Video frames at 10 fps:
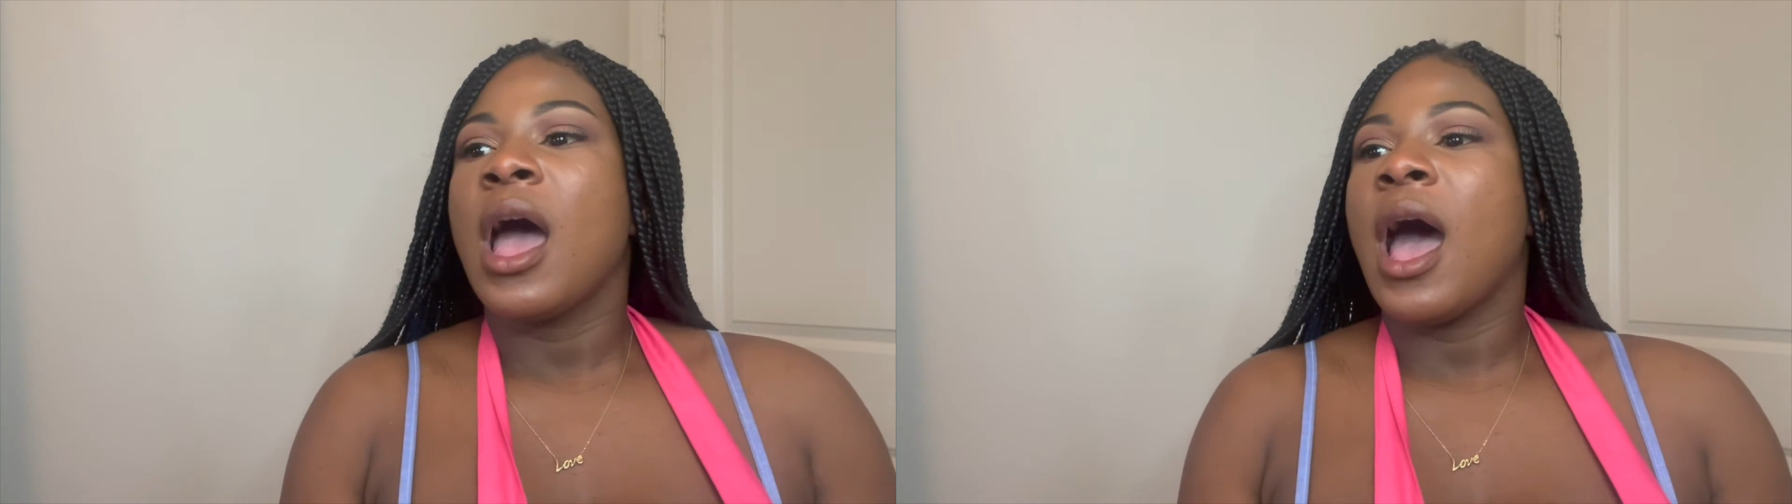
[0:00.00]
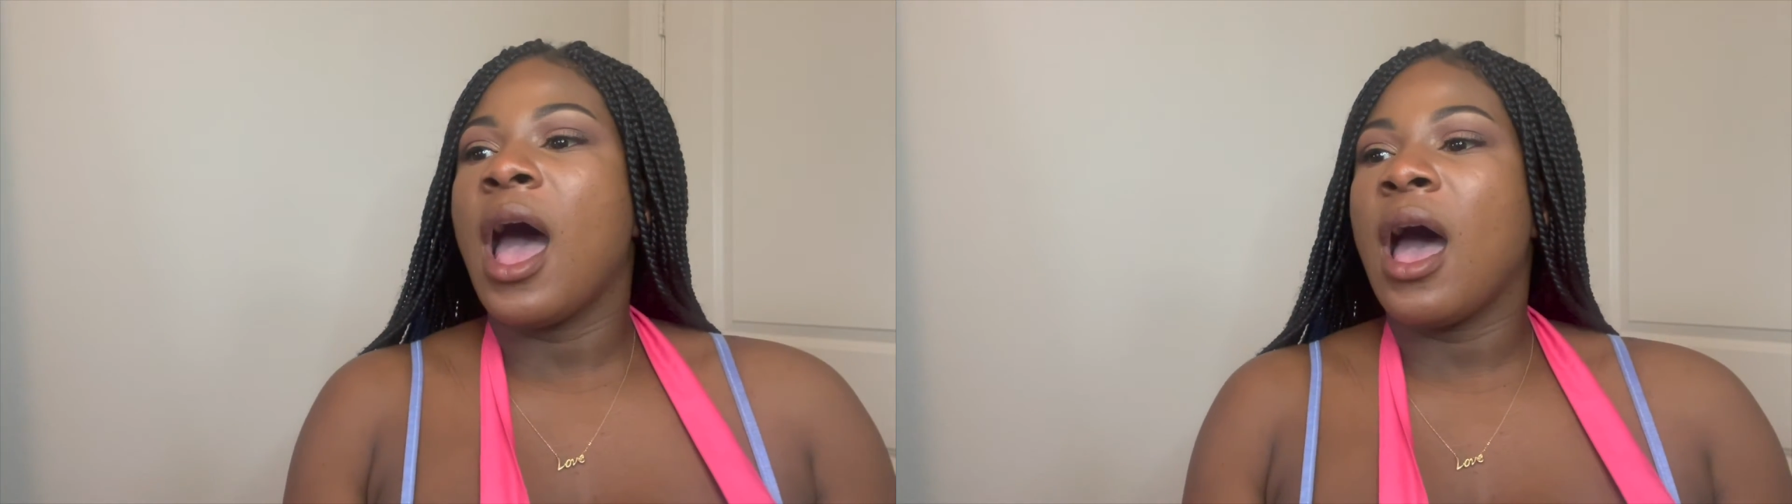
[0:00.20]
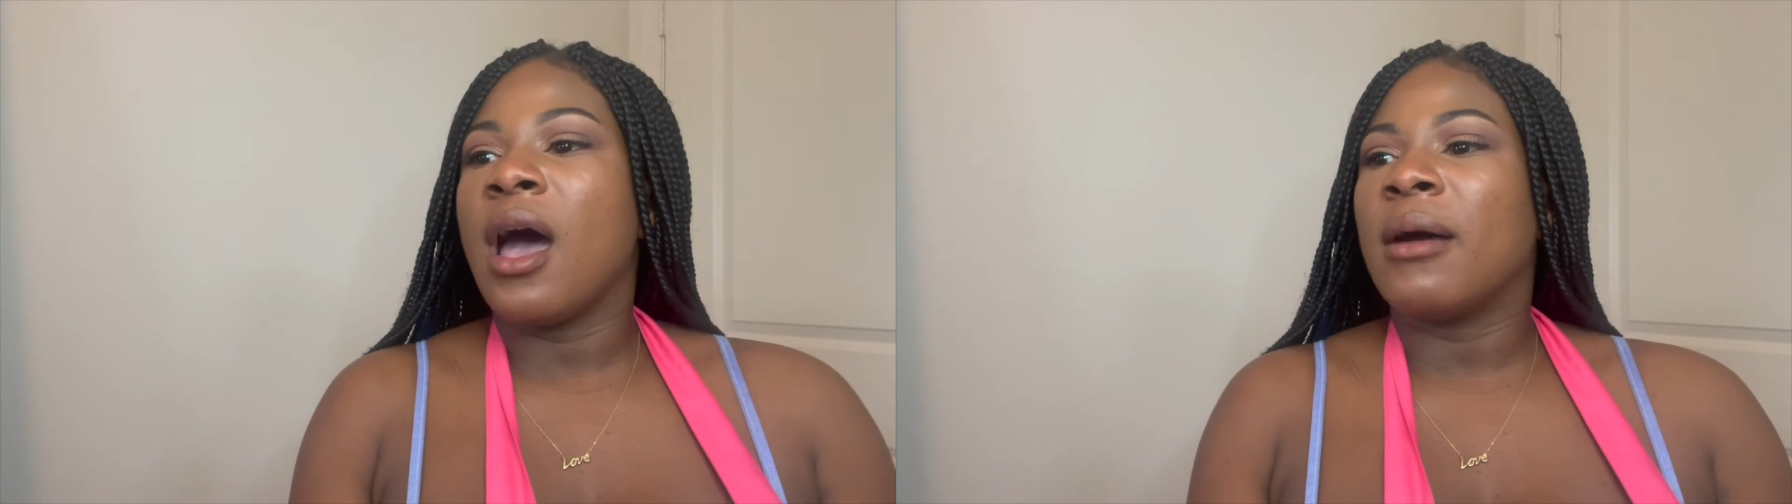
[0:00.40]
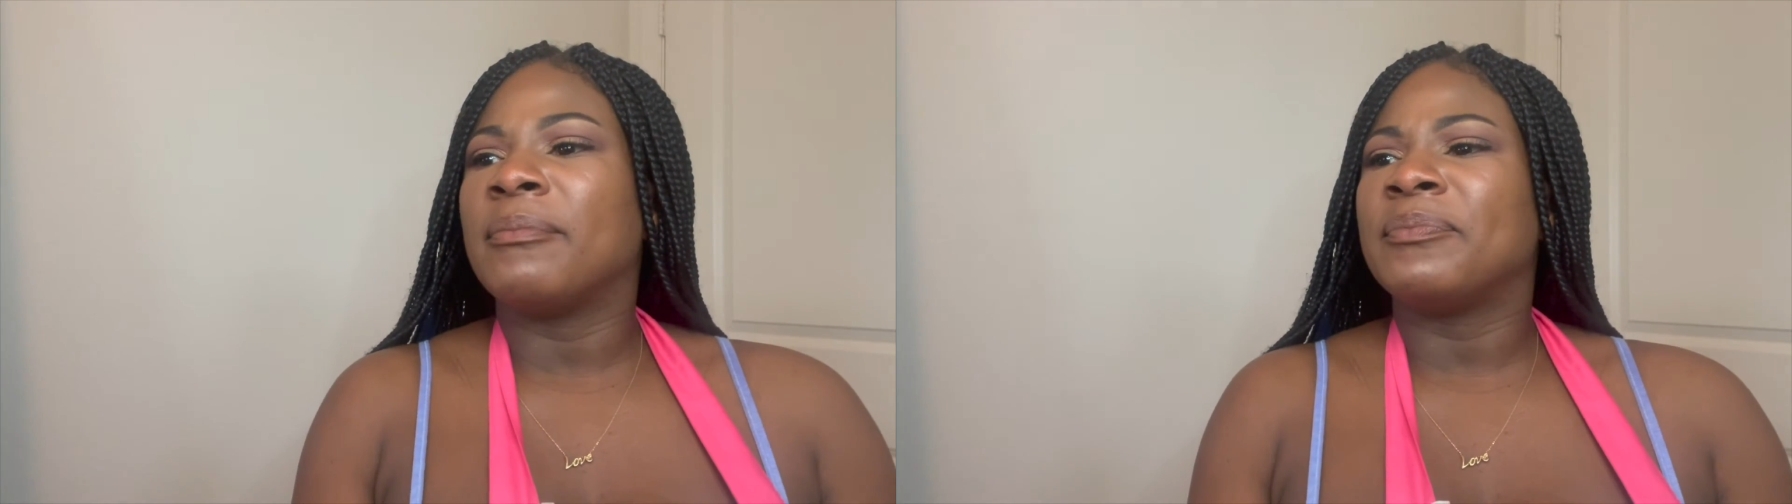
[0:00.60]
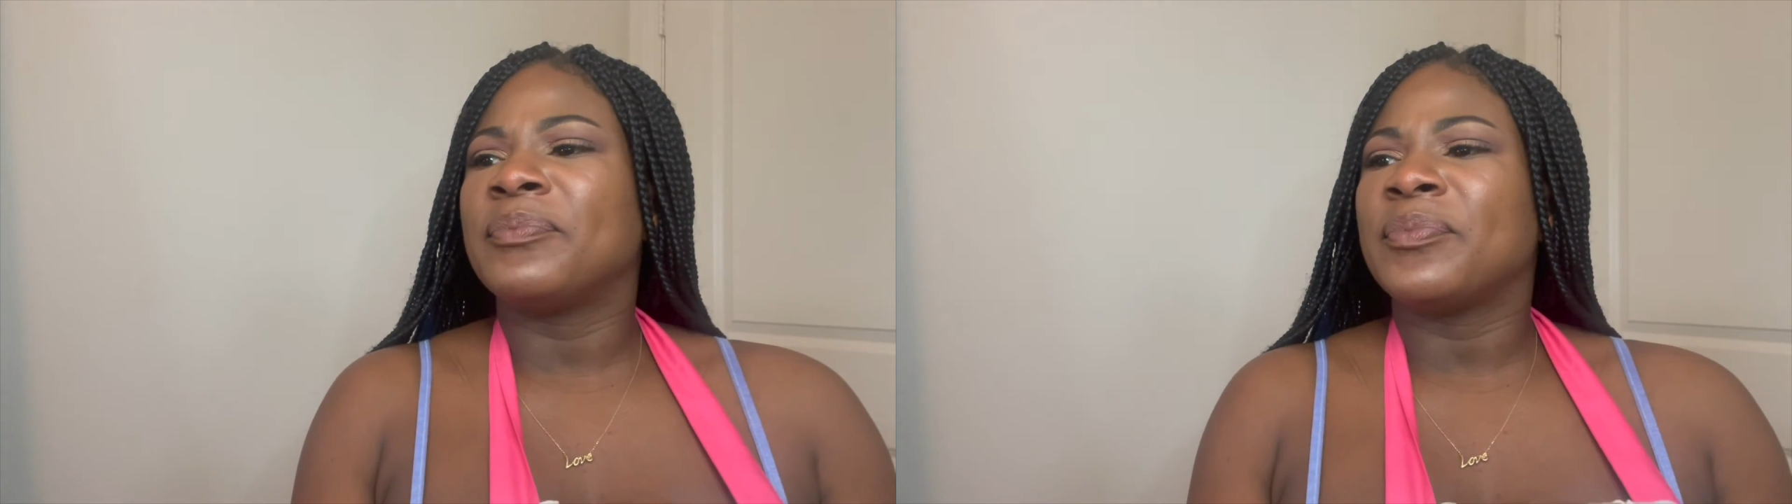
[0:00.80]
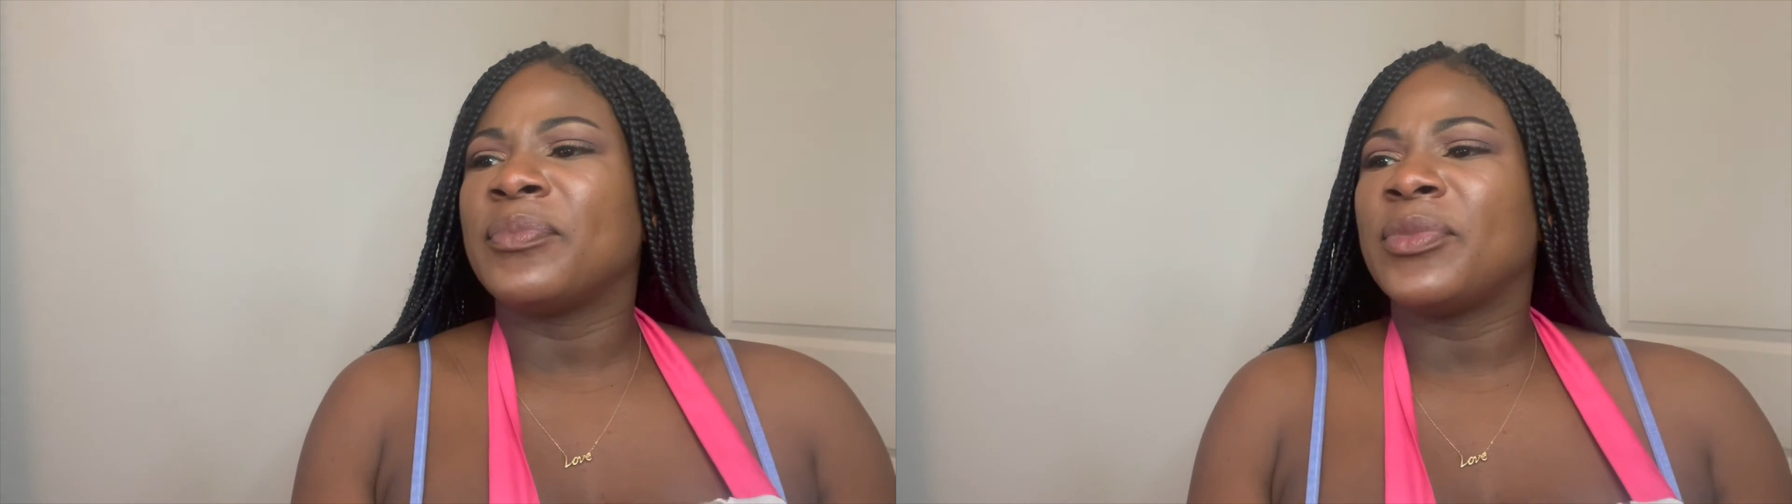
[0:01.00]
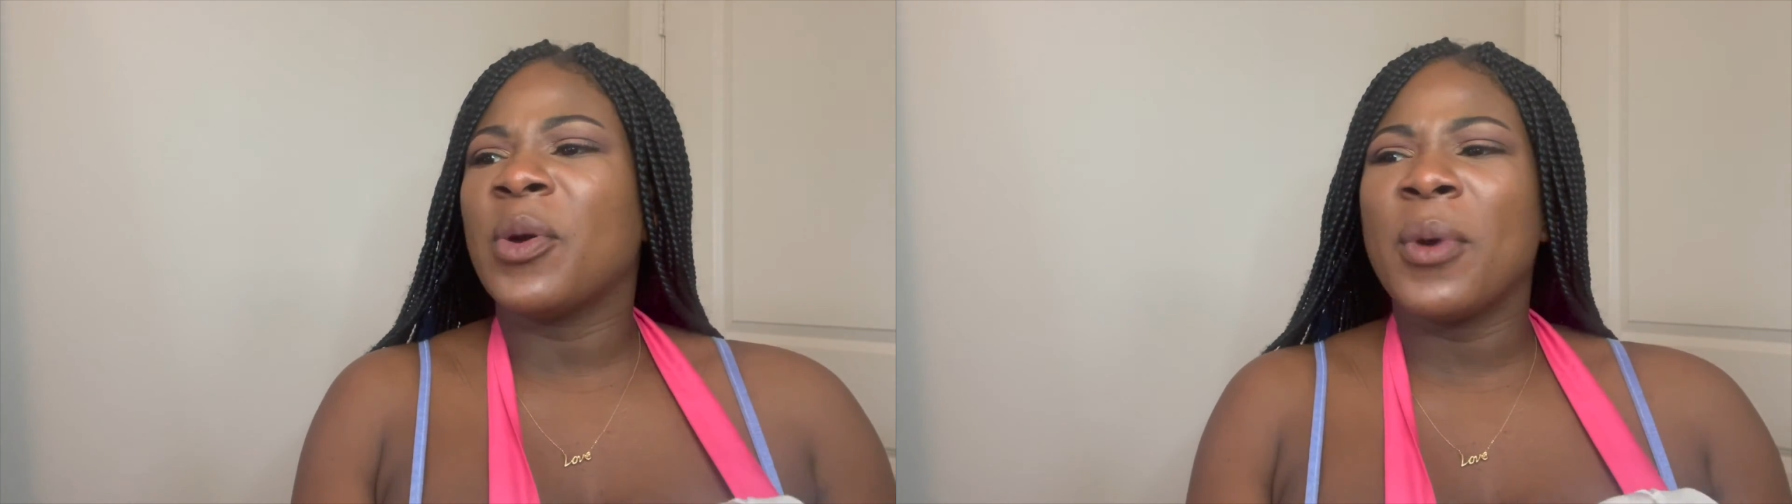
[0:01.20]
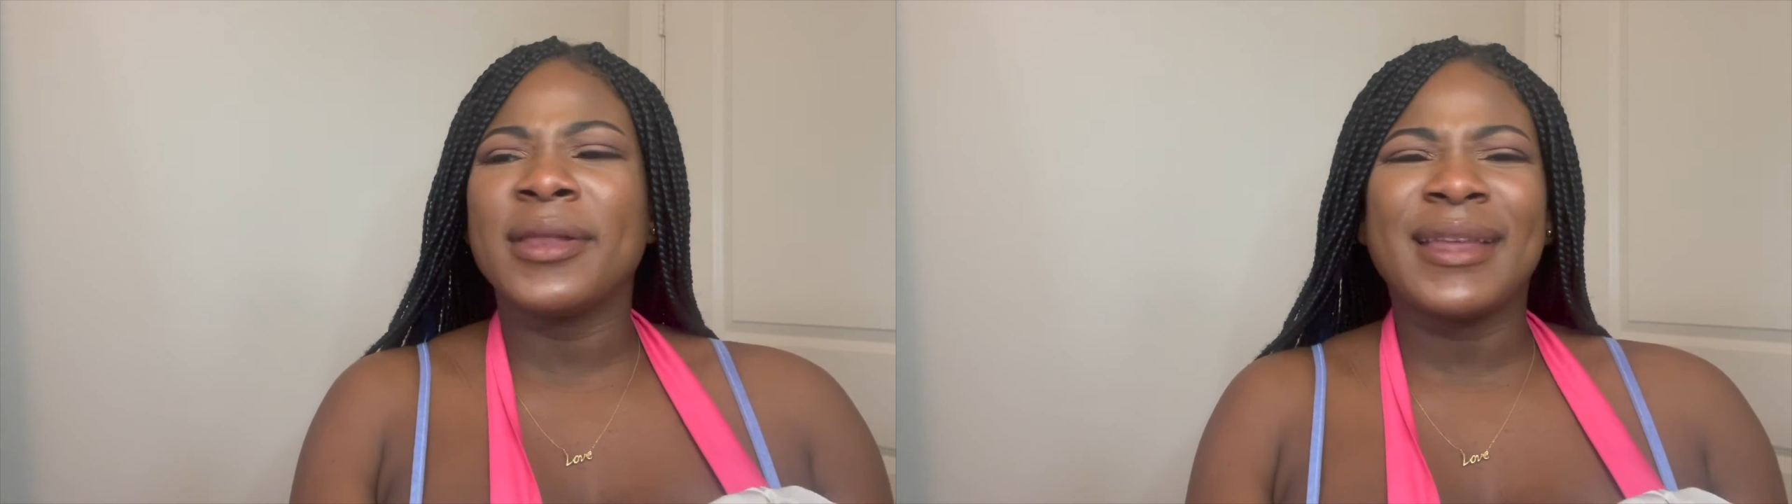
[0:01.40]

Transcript: The one